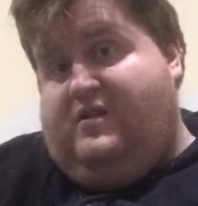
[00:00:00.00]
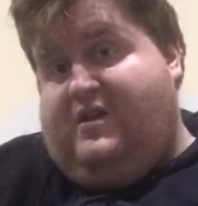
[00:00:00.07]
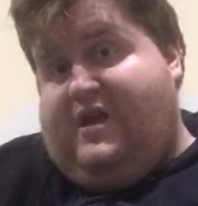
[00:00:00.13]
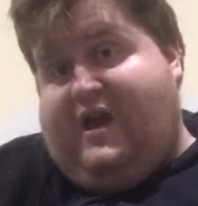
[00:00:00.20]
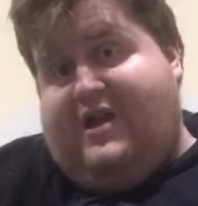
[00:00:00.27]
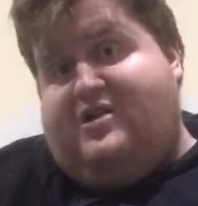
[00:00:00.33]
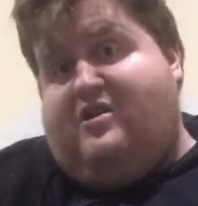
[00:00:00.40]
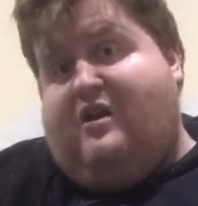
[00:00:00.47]

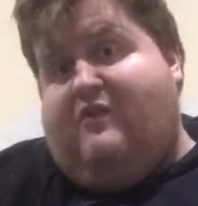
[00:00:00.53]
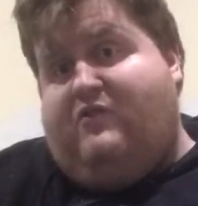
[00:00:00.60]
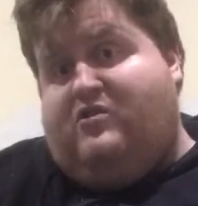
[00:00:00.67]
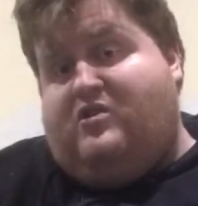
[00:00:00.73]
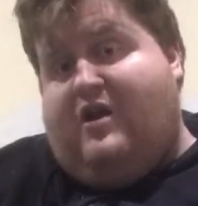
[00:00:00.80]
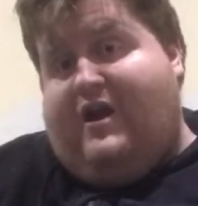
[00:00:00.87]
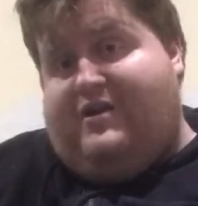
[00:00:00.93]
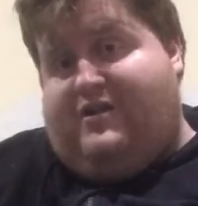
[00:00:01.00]
Actually, I
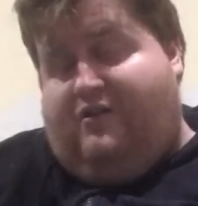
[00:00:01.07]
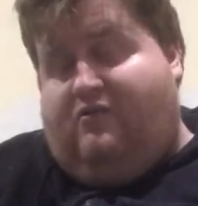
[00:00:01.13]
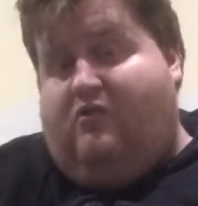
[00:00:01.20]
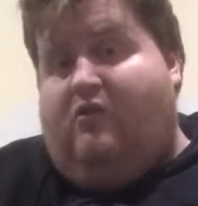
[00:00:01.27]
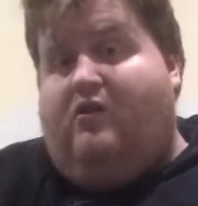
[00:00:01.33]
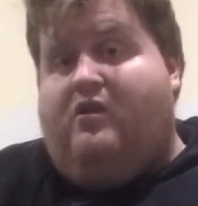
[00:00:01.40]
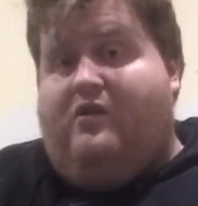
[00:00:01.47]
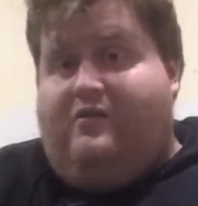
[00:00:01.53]
wish I actually
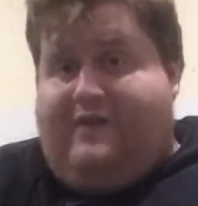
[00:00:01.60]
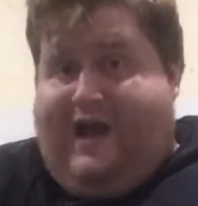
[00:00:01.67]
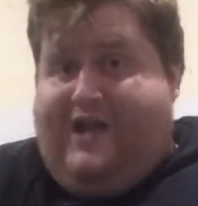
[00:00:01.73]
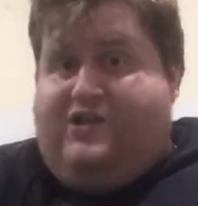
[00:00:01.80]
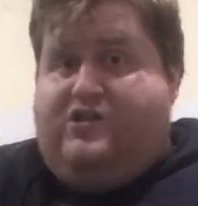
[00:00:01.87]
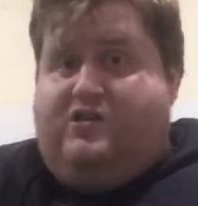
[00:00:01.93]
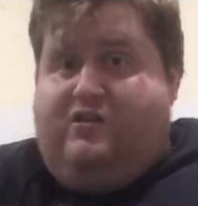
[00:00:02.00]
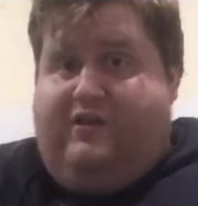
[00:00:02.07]
called it.
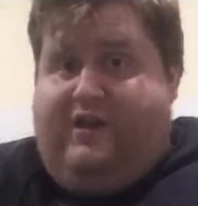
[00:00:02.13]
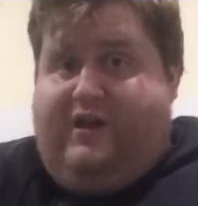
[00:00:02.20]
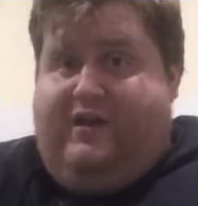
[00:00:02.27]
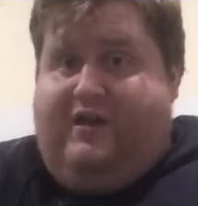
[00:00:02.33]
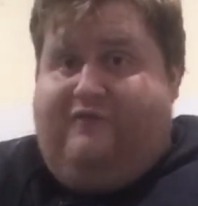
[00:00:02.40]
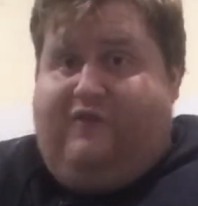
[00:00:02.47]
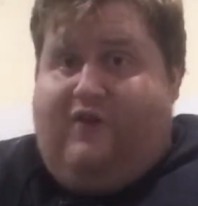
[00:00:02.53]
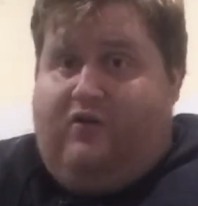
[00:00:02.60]

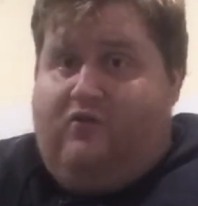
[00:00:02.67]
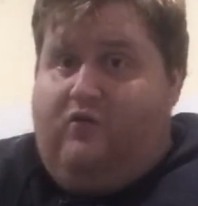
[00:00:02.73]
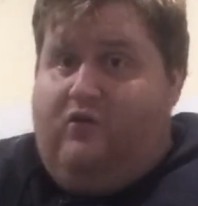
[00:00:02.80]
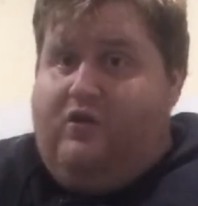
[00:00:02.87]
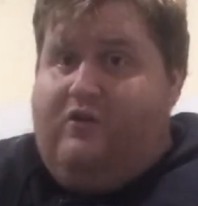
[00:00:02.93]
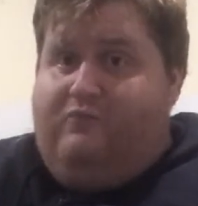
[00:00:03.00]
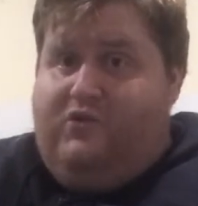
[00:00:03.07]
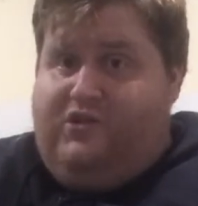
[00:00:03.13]
Actually, if I
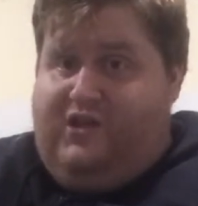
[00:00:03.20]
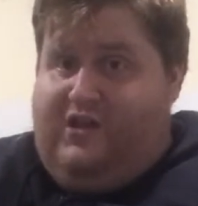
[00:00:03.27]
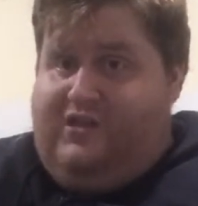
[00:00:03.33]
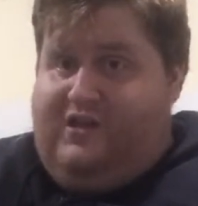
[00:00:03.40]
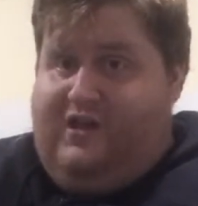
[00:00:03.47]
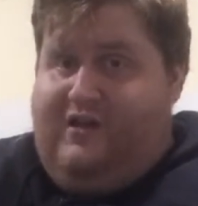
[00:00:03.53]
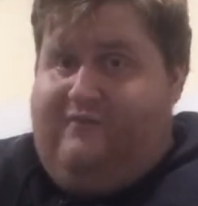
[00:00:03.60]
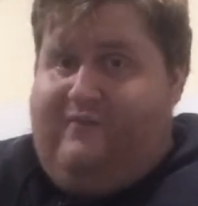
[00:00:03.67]
called it
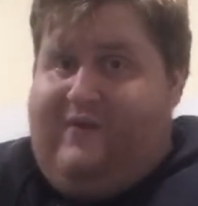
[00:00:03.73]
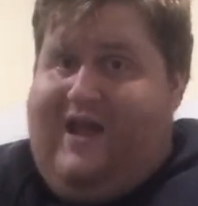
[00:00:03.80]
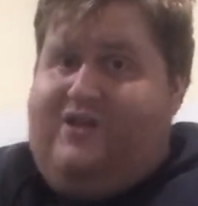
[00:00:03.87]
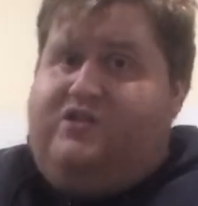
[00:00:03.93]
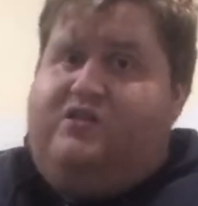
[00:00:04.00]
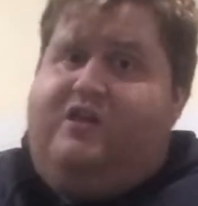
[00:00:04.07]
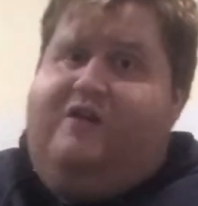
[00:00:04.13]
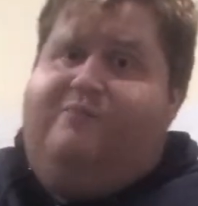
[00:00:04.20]
WoodsyTV,
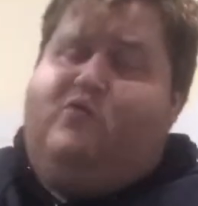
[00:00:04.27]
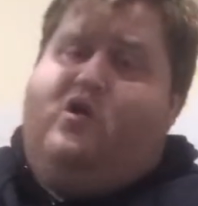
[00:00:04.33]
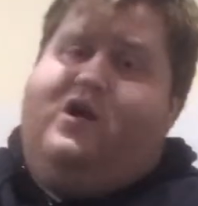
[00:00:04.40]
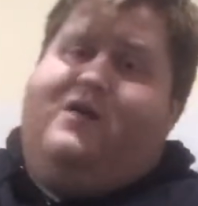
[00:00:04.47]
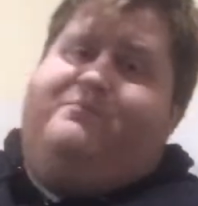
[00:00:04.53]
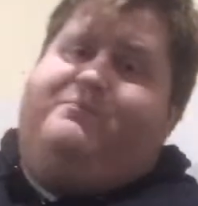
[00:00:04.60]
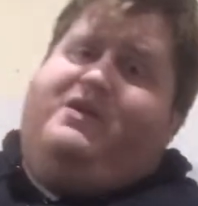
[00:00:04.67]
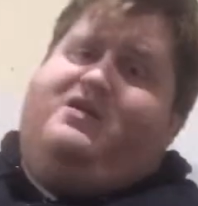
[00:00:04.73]
actually, in
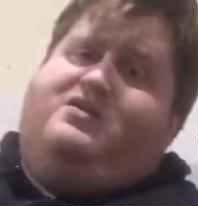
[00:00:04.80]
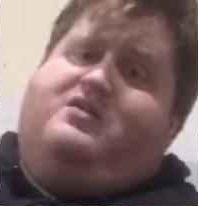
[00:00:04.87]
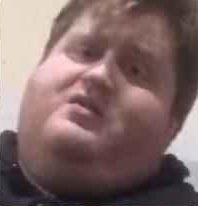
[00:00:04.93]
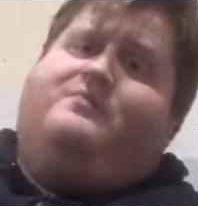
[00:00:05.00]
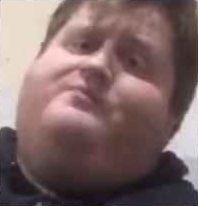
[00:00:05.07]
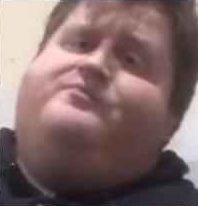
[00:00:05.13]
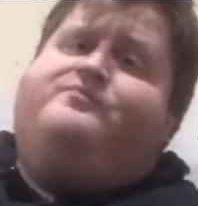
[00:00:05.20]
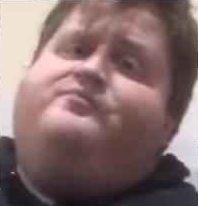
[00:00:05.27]
my
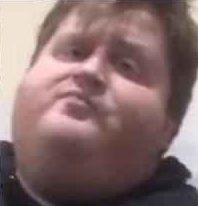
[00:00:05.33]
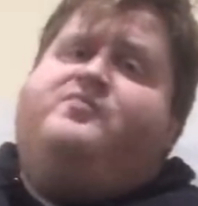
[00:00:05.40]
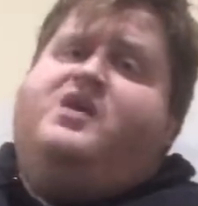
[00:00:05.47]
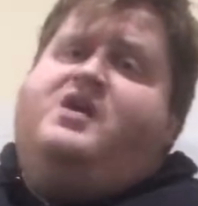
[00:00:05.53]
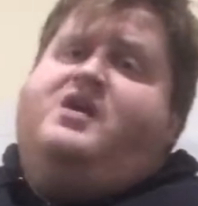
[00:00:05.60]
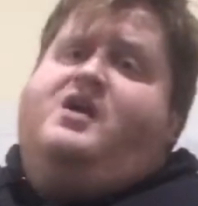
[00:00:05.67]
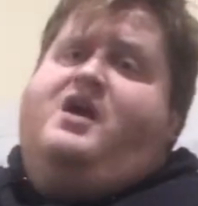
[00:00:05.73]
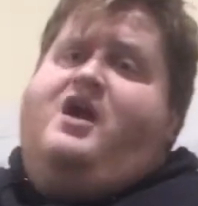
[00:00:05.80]
opinion,
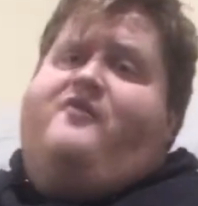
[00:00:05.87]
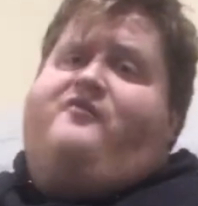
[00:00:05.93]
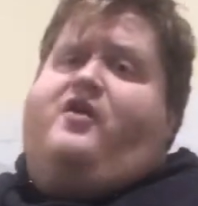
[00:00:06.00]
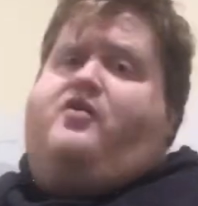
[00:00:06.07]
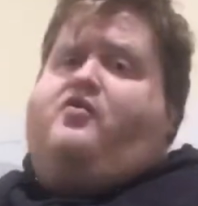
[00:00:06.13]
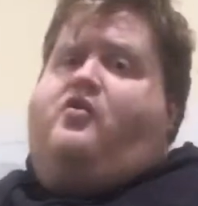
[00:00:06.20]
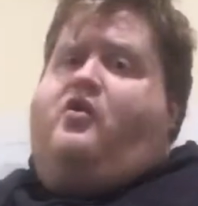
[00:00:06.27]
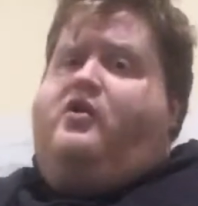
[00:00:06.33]
if I
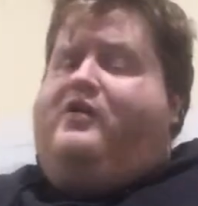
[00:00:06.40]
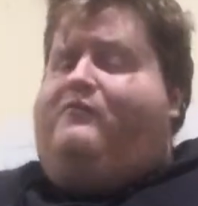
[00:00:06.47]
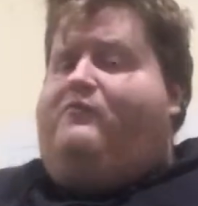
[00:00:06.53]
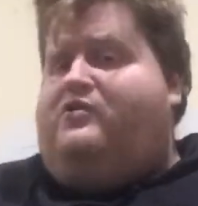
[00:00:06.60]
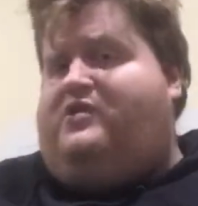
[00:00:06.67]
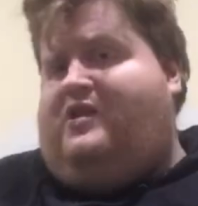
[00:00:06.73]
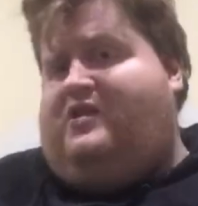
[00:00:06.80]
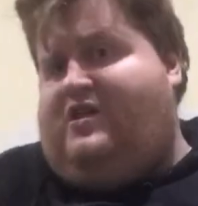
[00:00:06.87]
called it
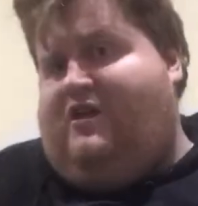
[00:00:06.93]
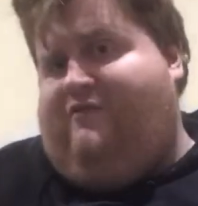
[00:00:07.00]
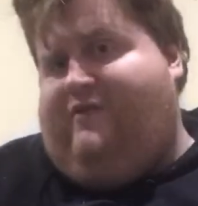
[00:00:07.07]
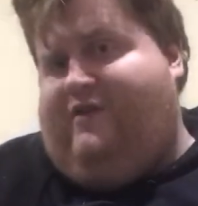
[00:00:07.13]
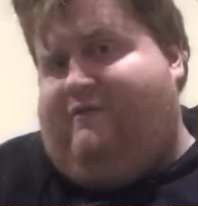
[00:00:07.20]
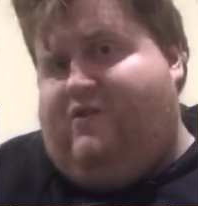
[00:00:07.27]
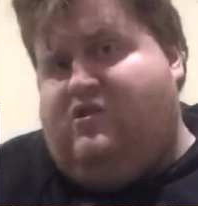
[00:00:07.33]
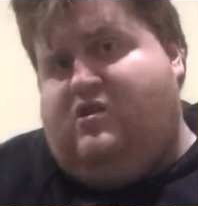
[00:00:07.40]

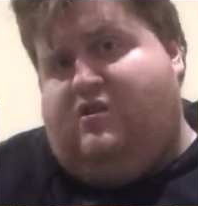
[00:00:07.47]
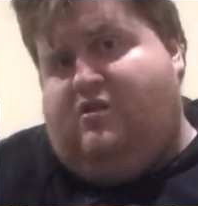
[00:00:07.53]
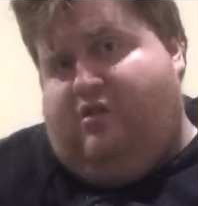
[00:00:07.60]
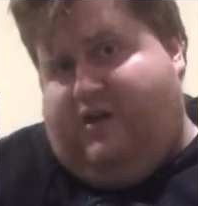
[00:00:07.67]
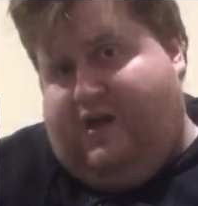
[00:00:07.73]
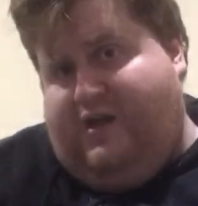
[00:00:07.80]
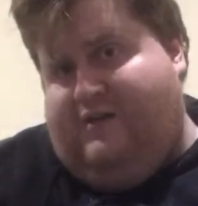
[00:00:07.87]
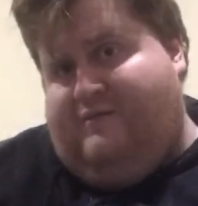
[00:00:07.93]
WoodsyTV
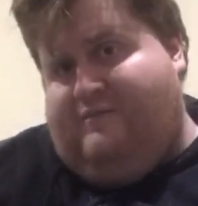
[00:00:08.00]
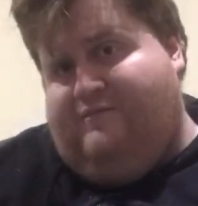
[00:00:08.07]
originally,